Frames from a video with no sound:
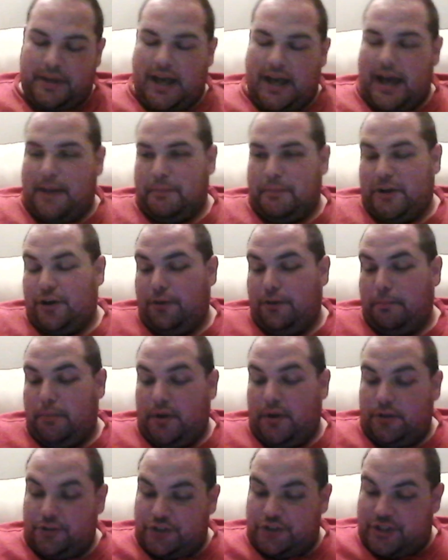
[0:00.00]
I'm gonna call
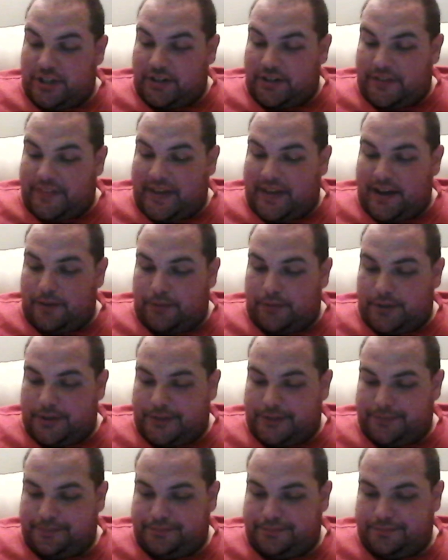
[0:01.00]
bullshit on that
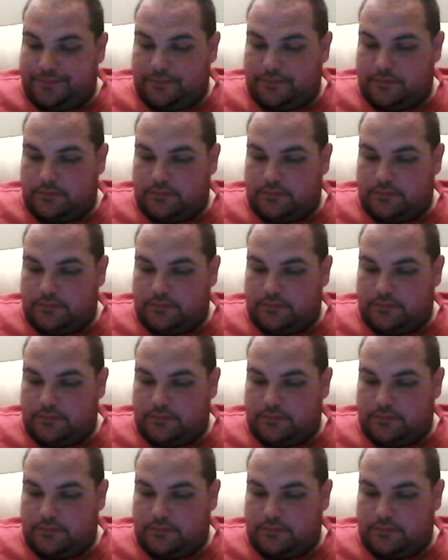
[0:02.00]
one.